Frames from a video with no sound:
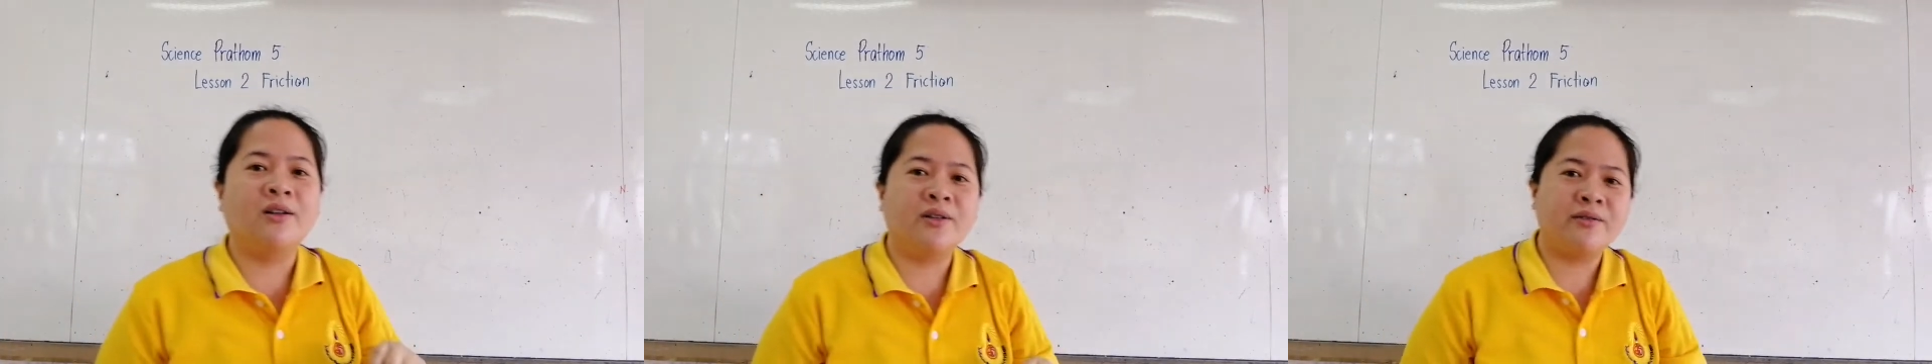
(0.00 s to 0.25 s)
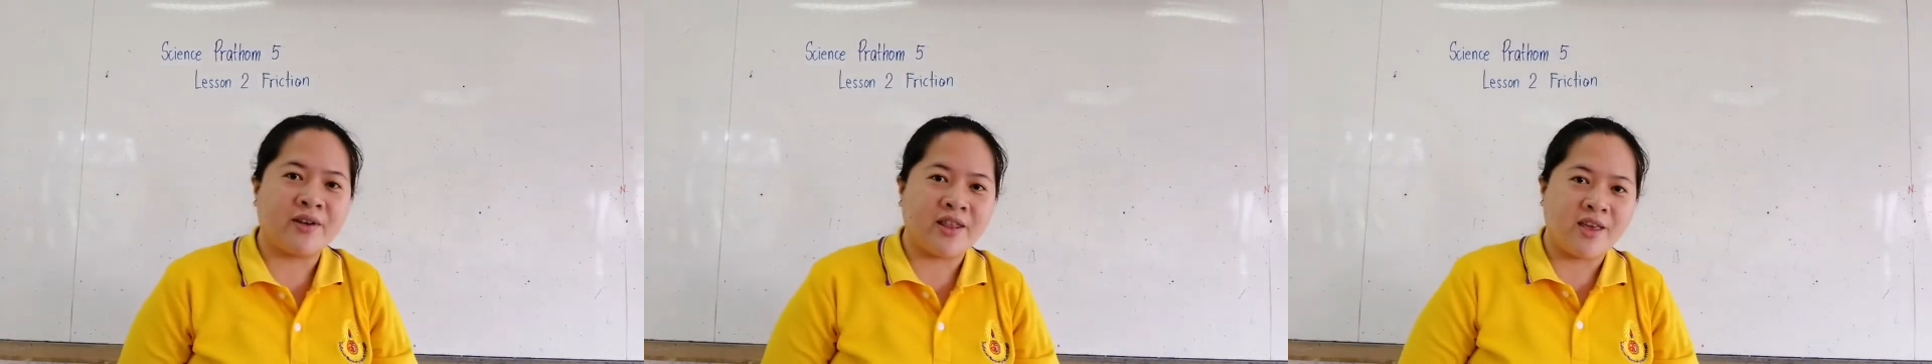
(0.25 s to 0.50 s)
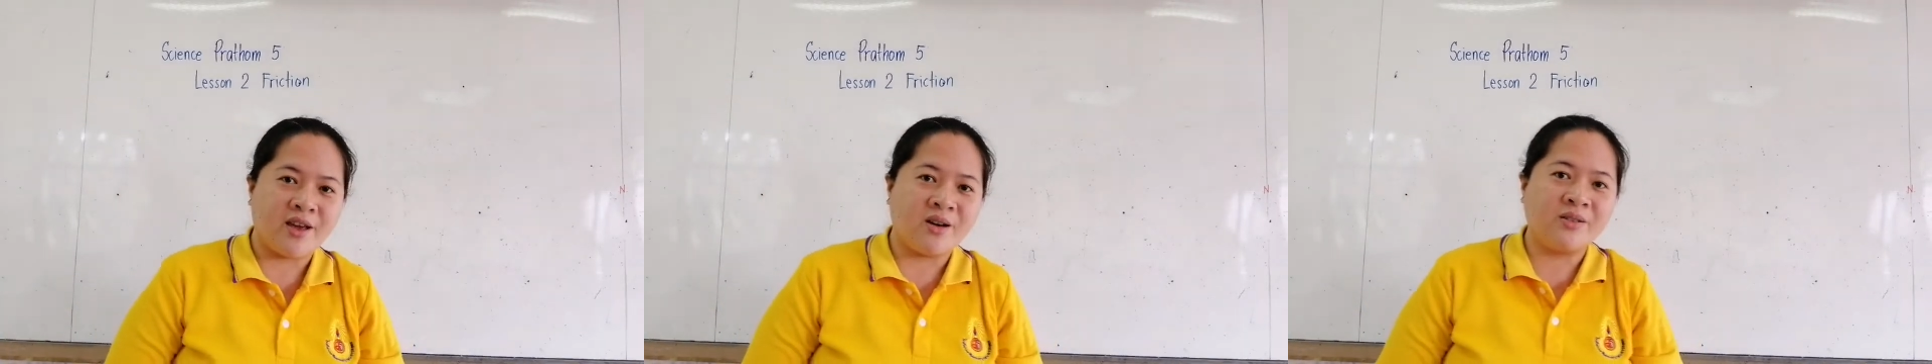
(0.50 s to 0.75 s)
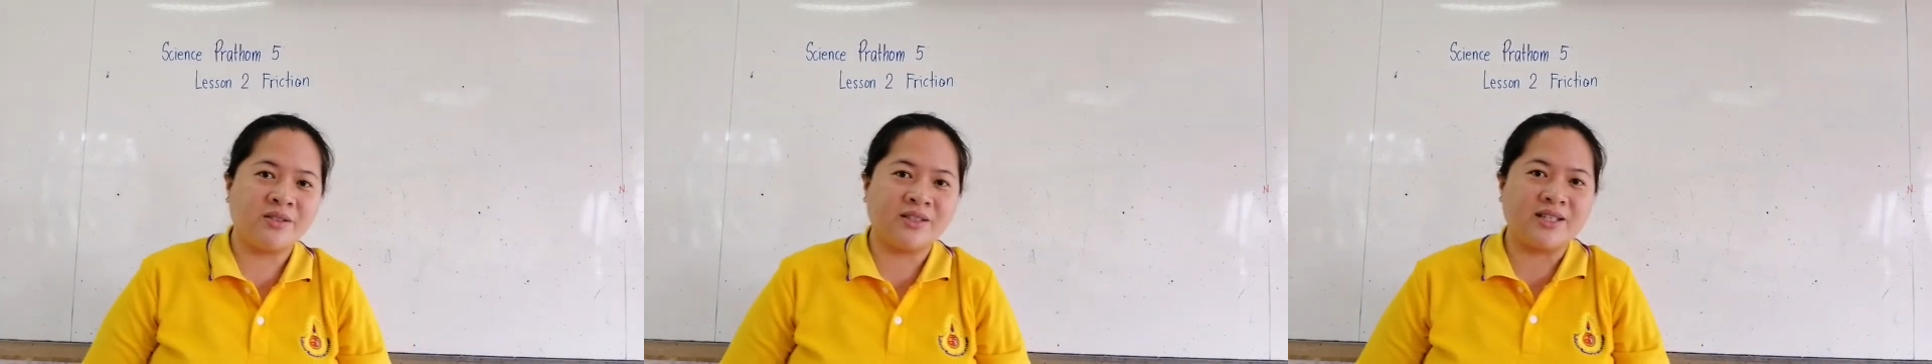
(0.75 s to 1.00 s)
the
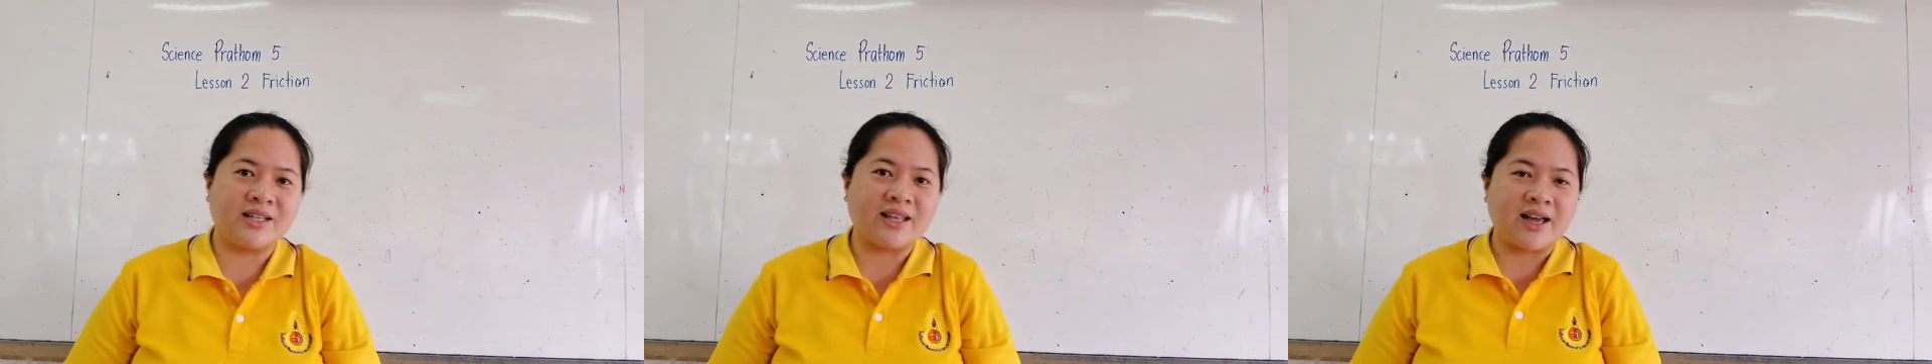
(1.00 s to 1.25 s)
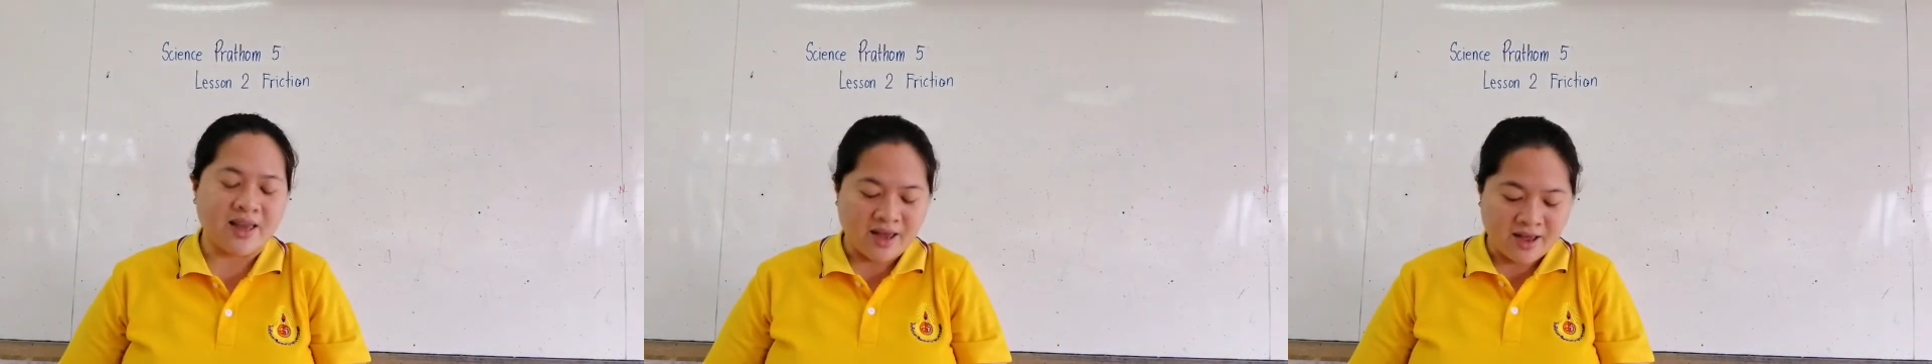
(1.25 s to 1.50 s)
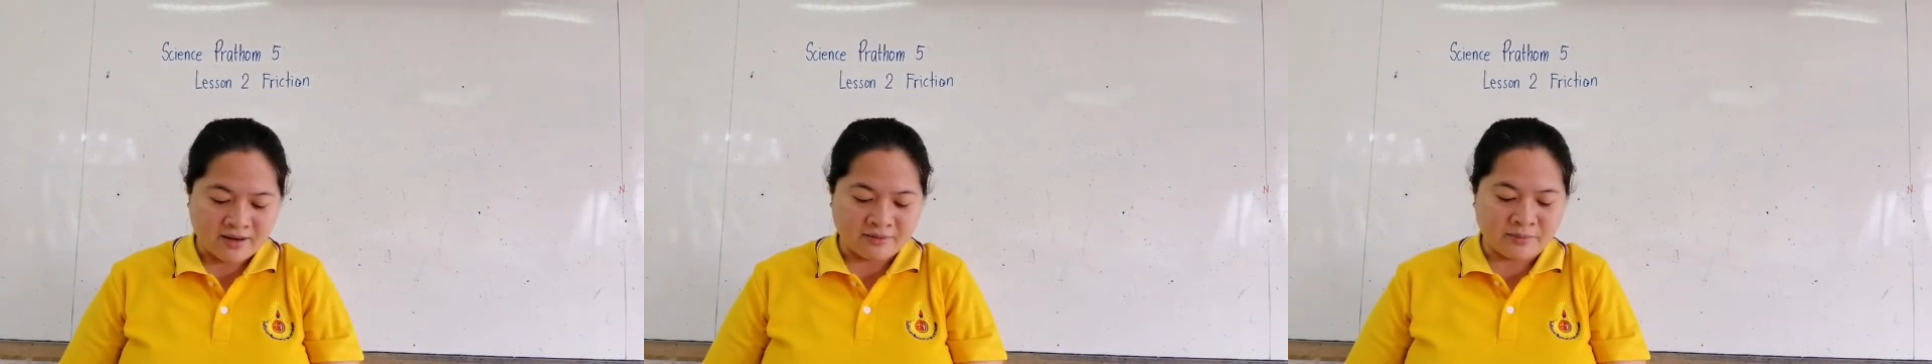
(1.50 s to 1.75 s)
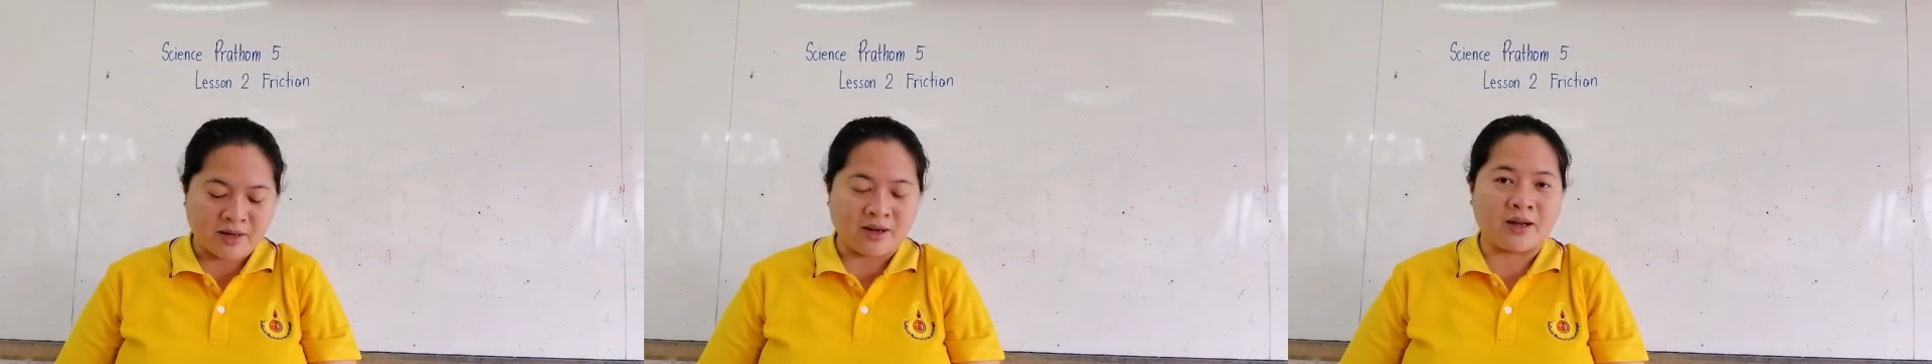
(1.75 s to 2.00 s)
videos that I
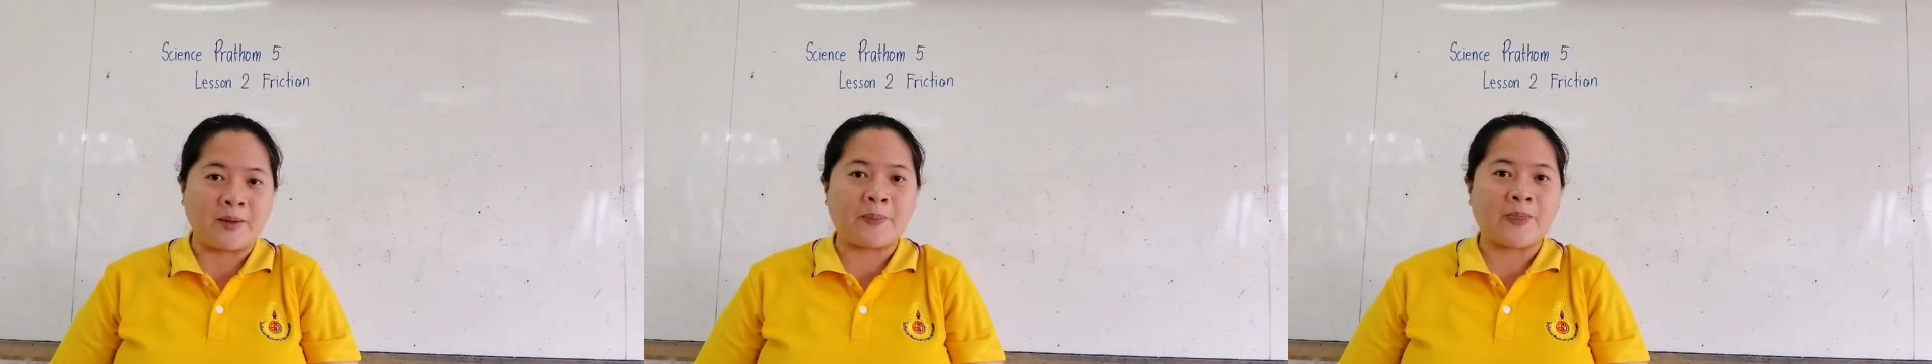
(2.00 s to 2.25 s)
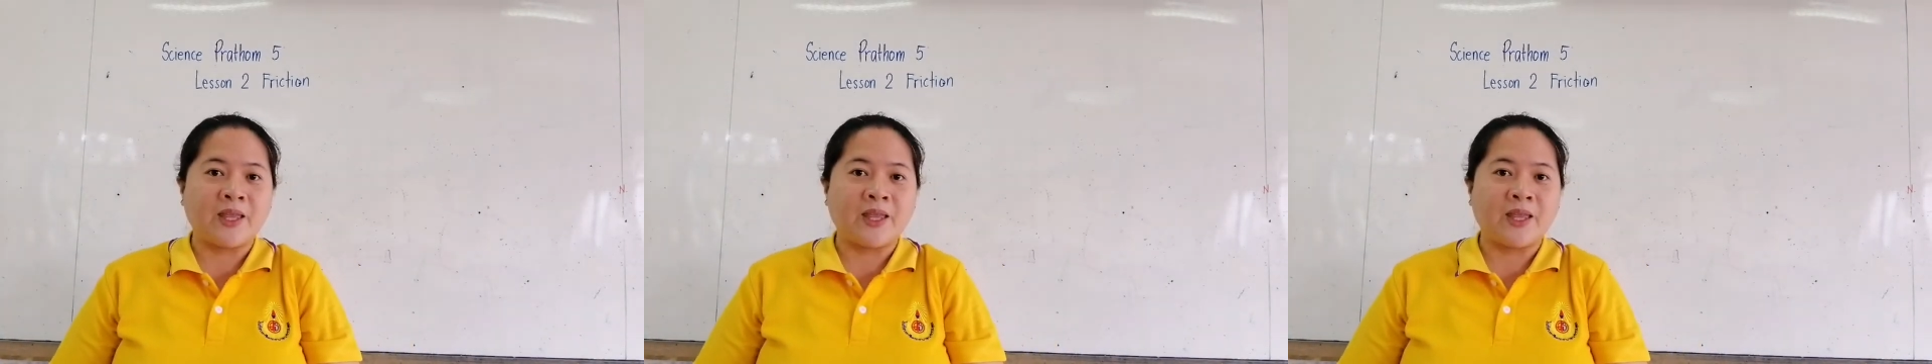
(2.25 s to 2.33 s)
have